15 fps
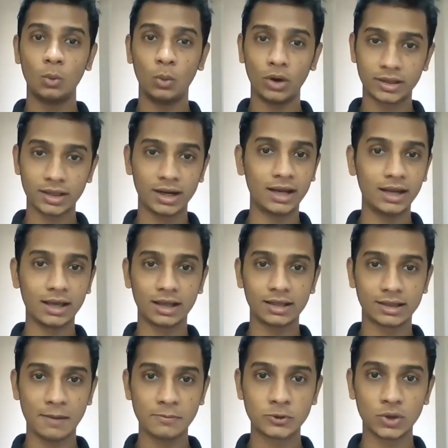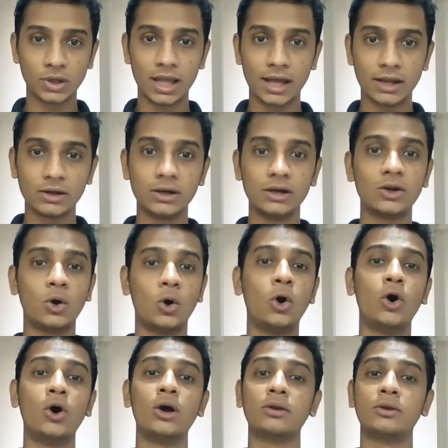Was there any conceptual error,
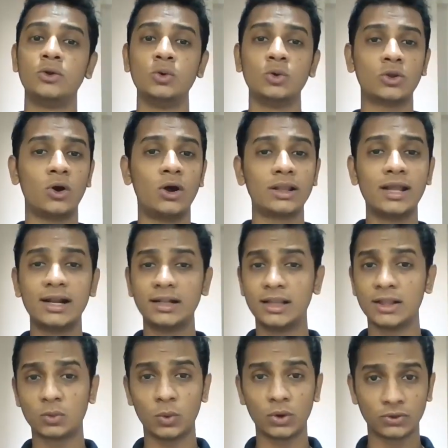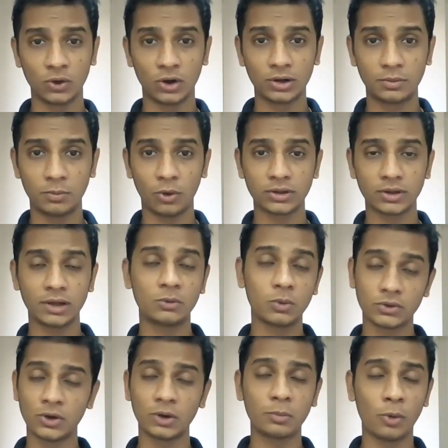or you thought that this was not it
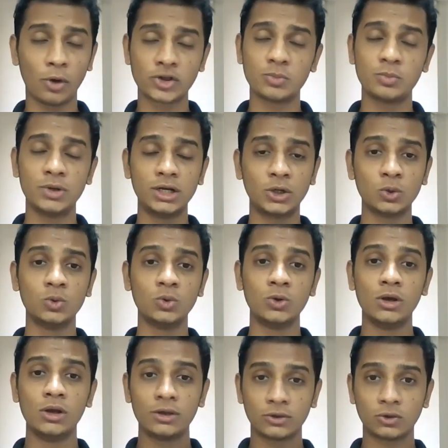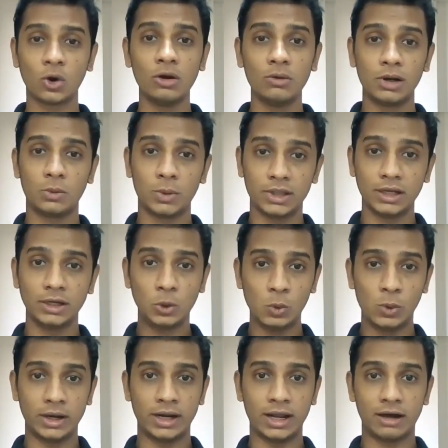was not possible to solve it within
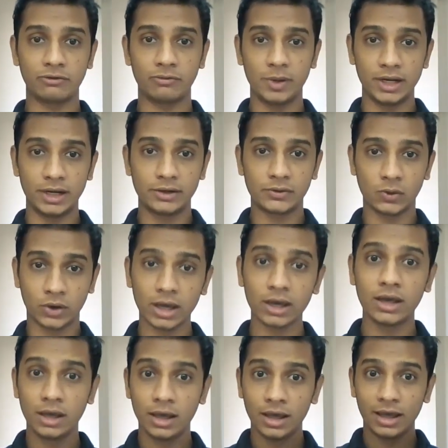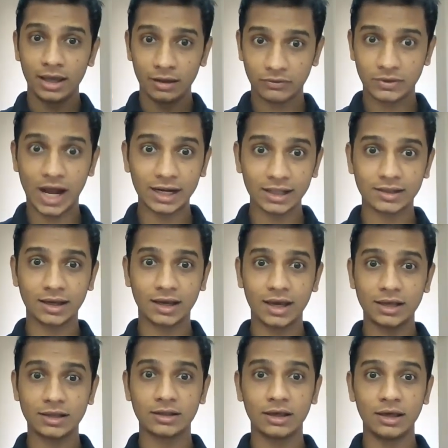2.5 minutes? Okay, if that is the
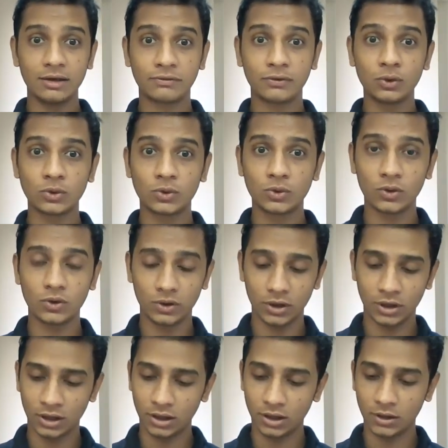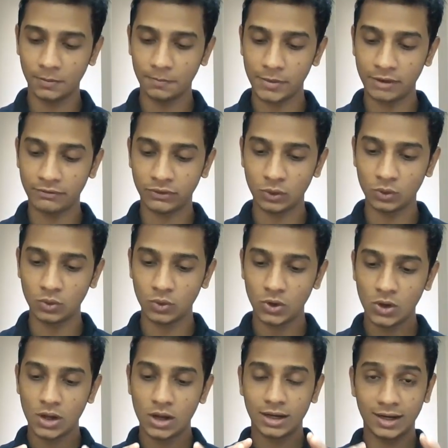case, if you
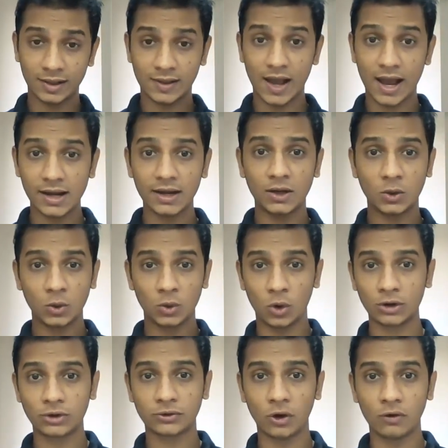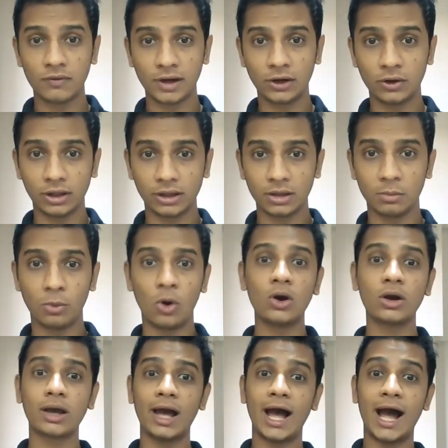decided to not solve it during the
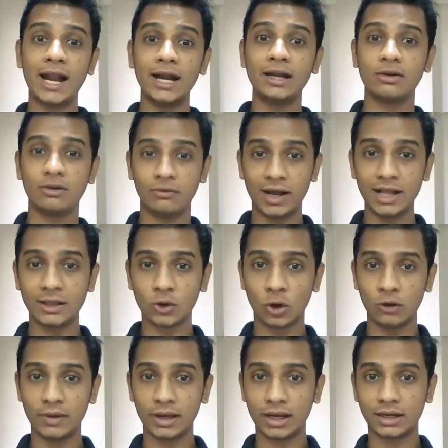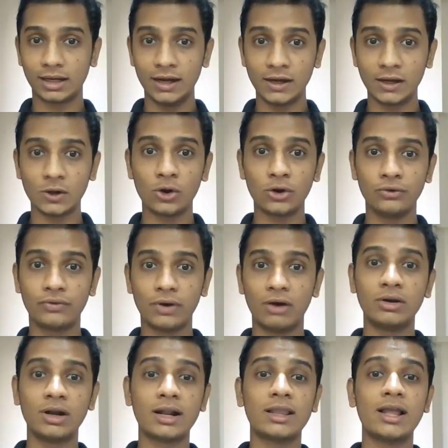mock, and while solving it later on, you
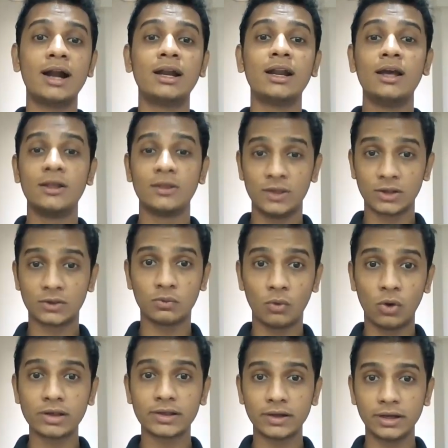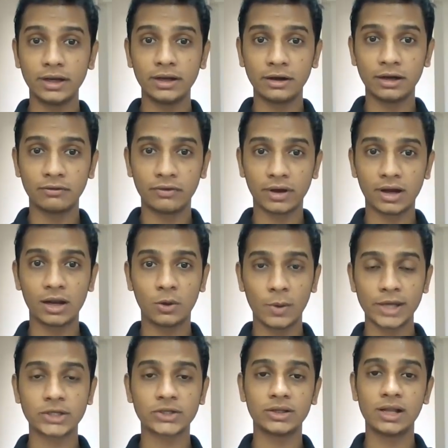found out that this was indeed a difficult
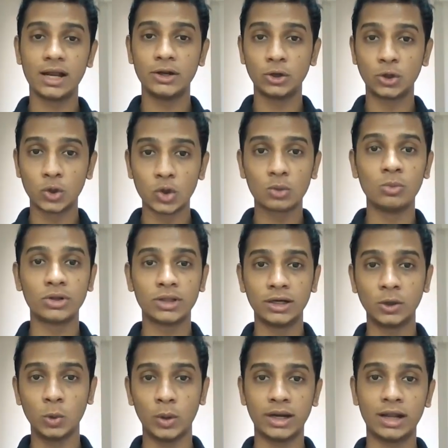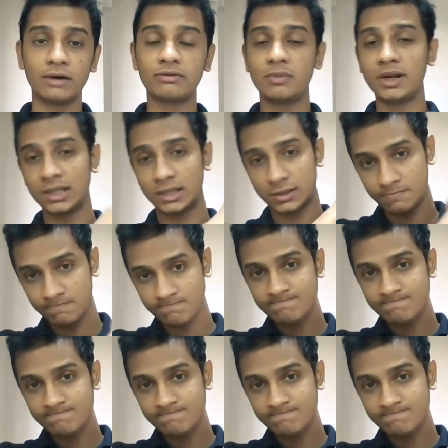question and you took more than 2.5 minutes,